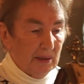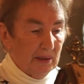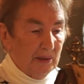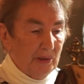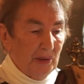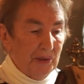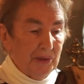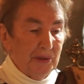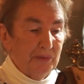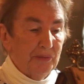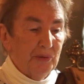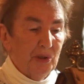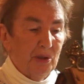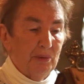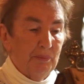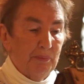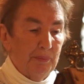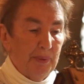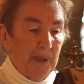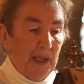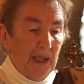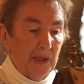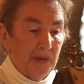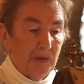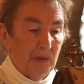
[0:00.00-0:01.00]
God of
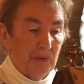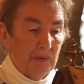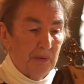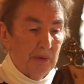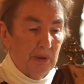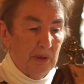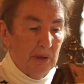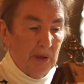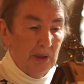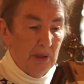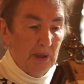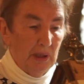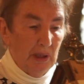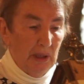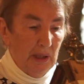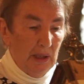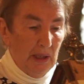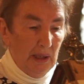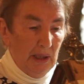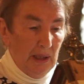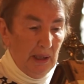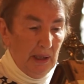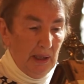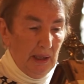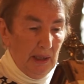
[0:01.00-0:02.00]
compassion,
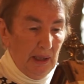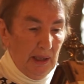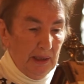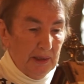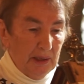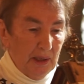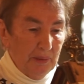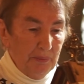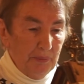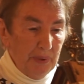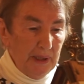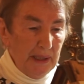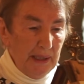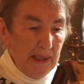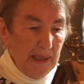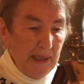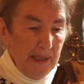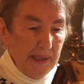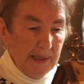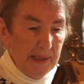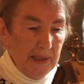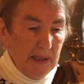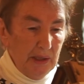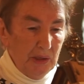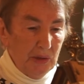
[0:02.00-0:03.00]
it can be
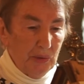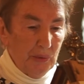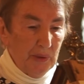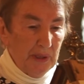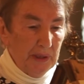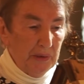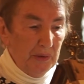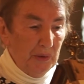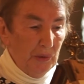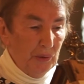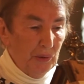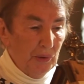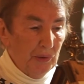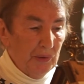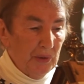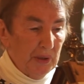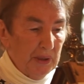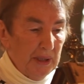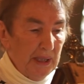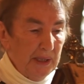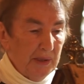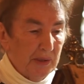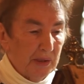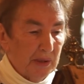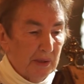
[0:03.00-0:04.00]
easy to ignore the
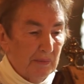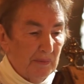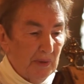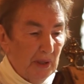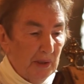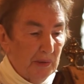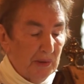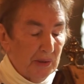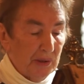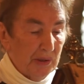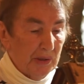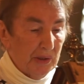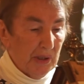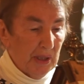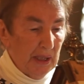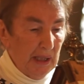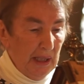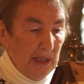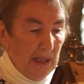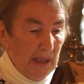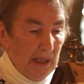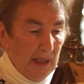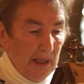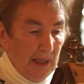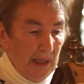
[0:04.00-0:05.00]
needs of others,
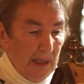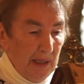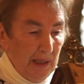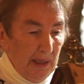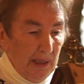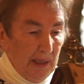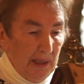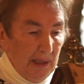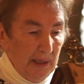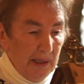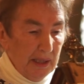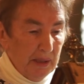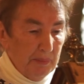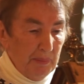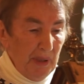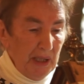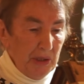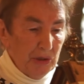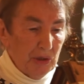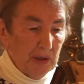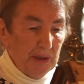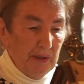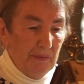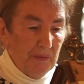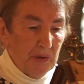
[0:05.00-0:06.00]

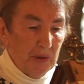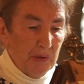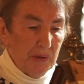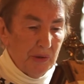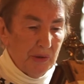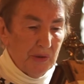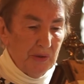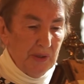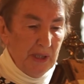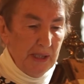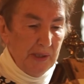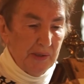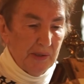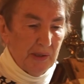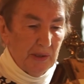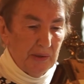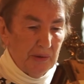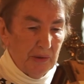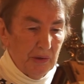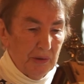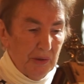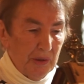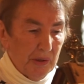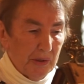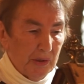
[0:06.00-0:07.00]
especially if those needs are
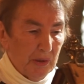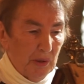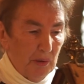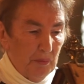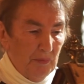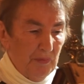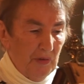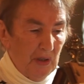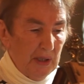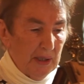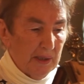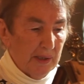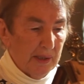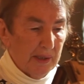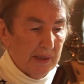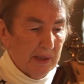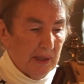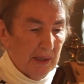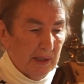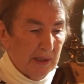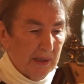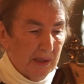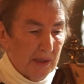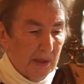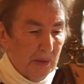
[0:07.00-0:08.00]
not as obvious
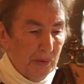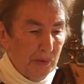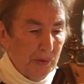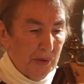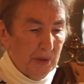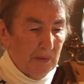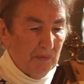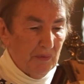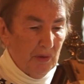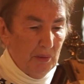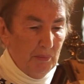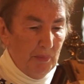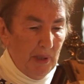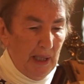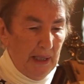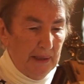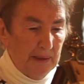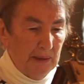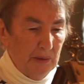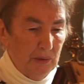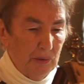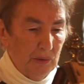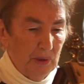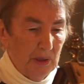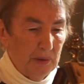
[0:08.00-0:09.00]
as those of the
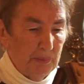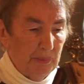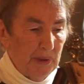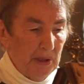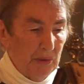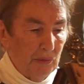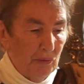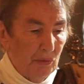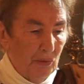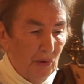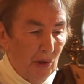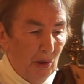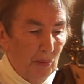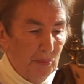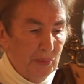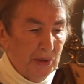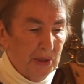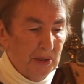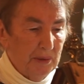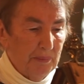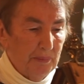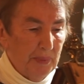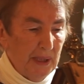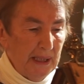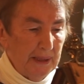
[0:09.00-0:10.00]
man who had been robbed
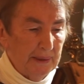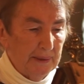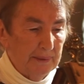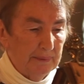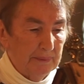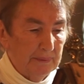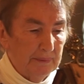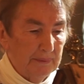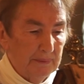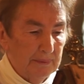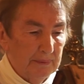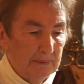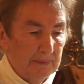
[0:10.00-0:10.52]
and beaten.